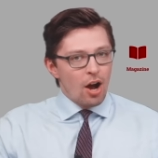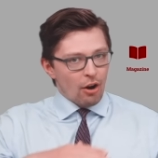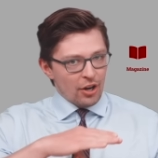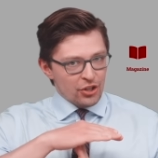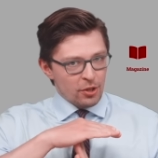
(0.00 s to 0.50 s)
All
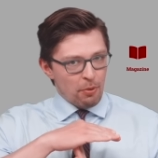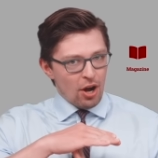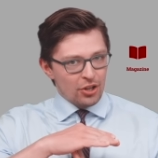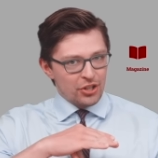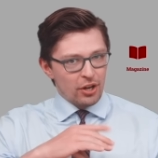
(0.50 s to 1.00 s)
right, just to
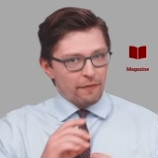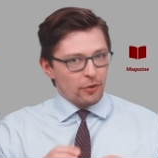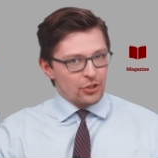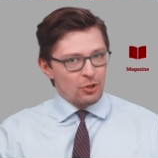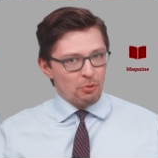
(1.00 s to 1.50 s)
pause here for a
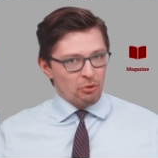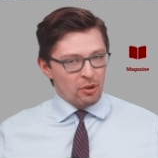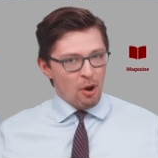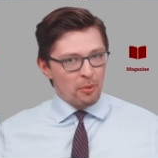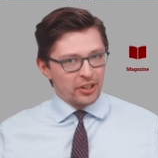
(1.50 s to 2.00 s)
super quick moment,